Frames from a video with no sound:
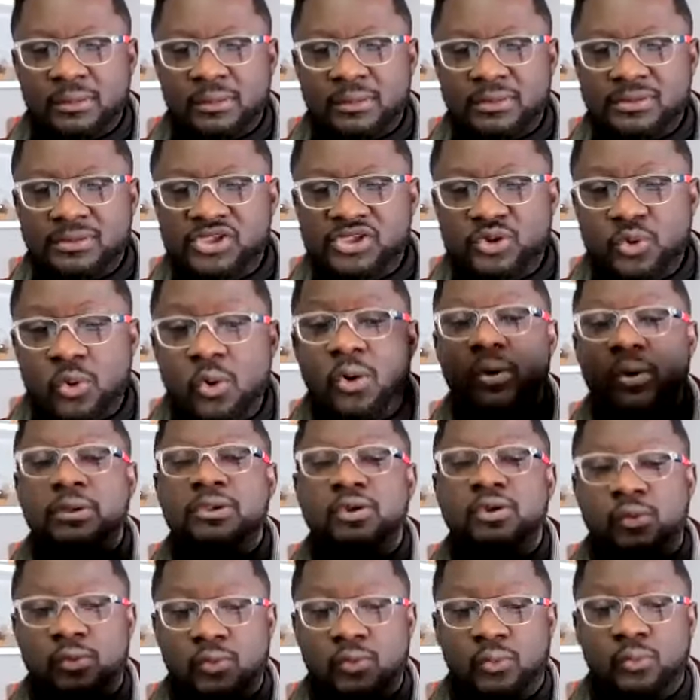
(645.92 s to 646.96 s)
score
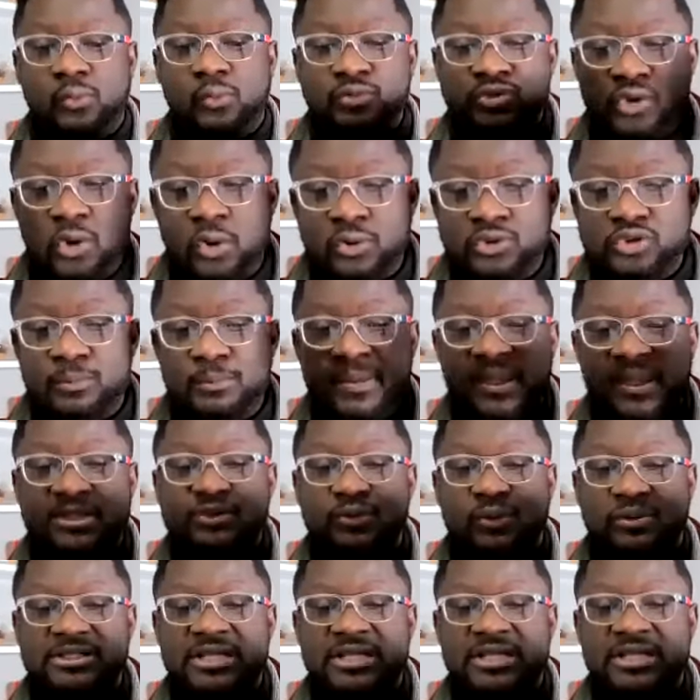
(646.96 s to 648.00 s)
your goals or to meet
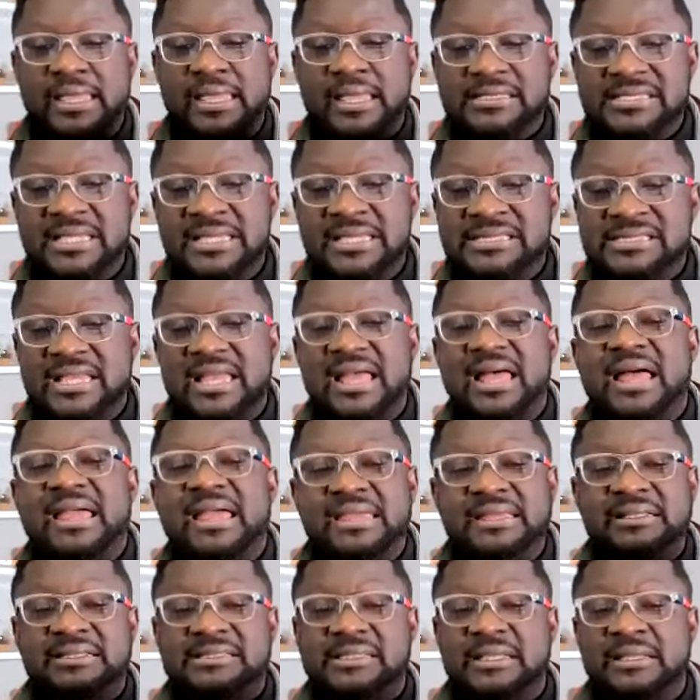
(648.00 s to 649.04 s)
your targets is
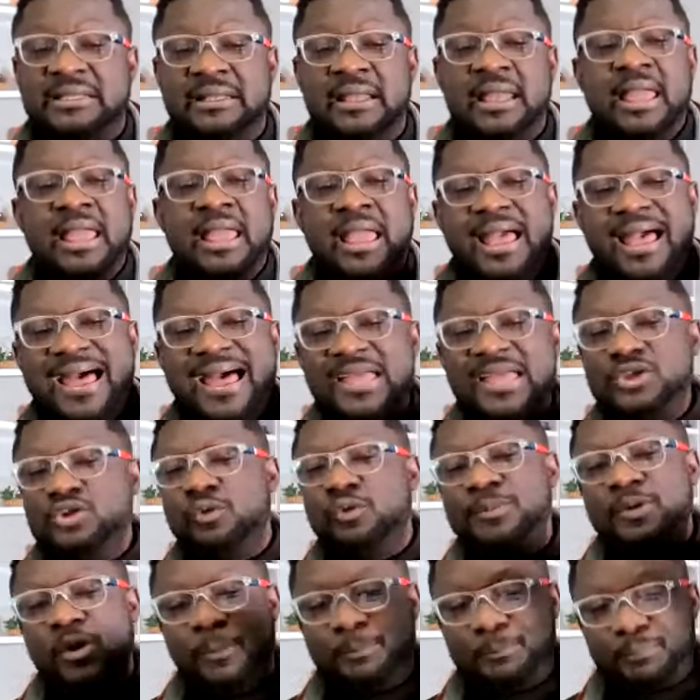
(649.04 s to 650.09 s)
heightened, and you'll
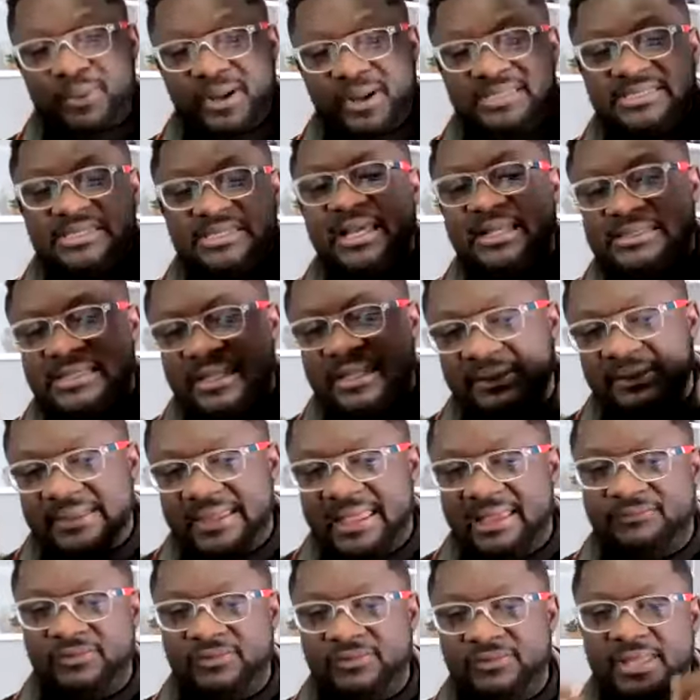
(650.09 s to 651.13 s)
be operating at a
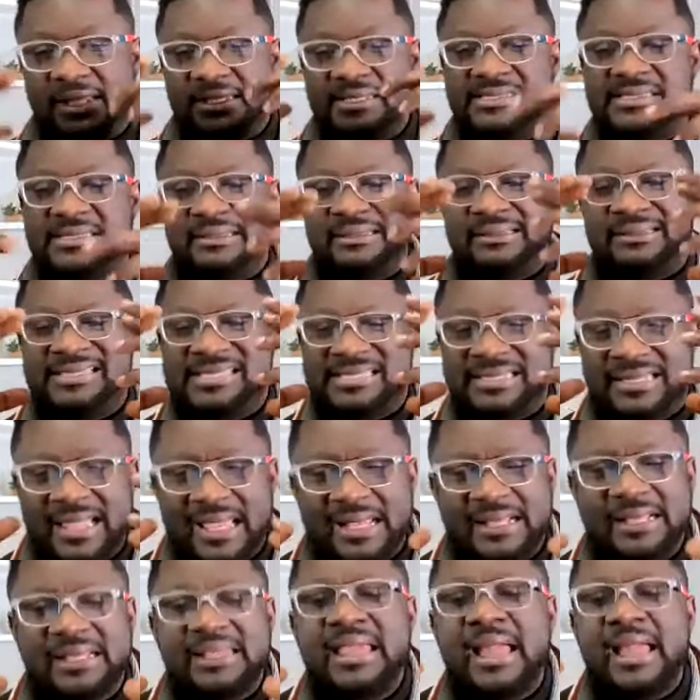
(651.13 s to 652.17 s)
level that is
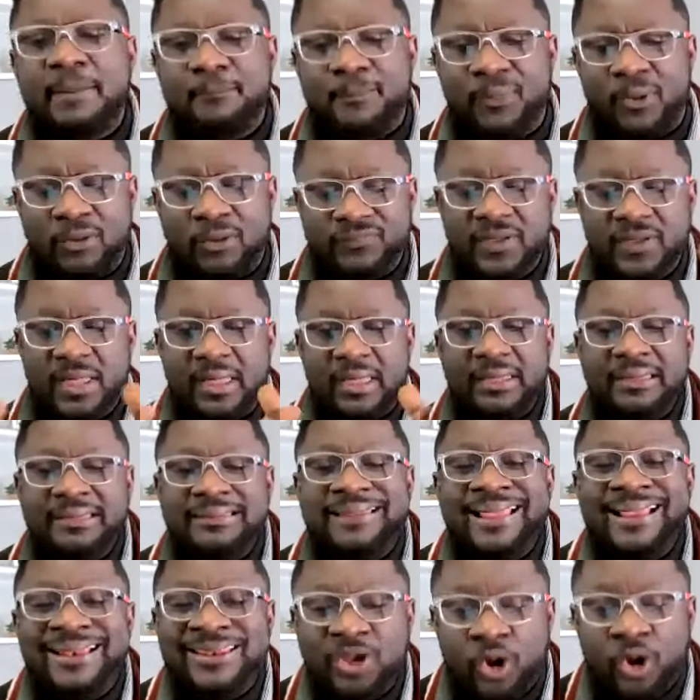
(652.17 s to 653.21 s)
slightly above
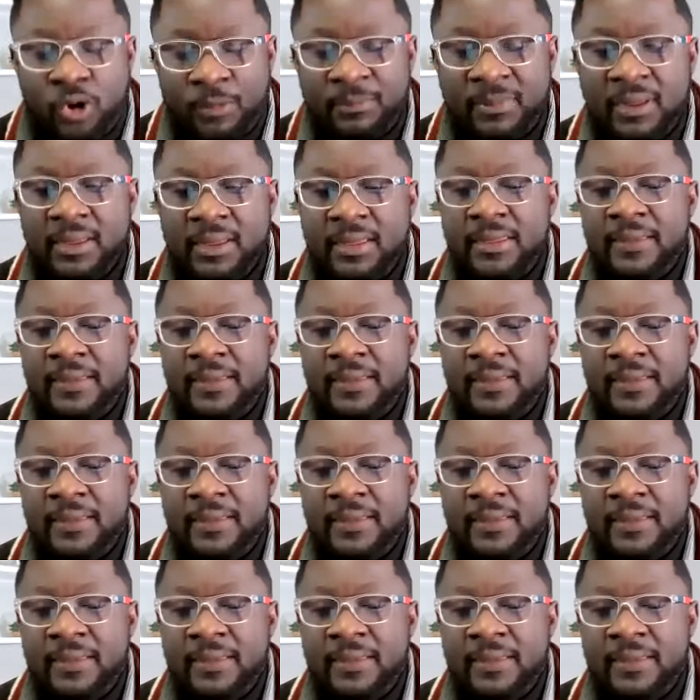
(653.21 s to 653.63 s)
the norm,